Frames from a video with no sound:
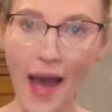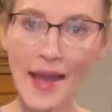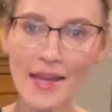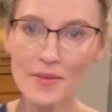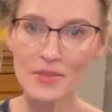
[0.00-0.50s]
I
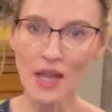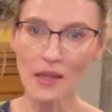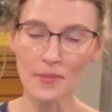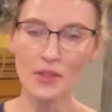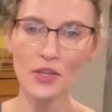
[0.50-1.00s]
am done.
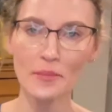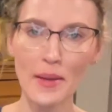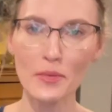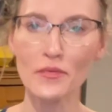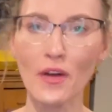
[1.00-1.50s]
I mean, look at
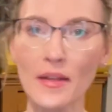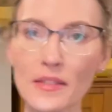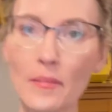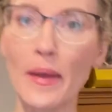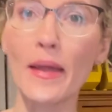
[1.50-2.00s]
my bouffant on my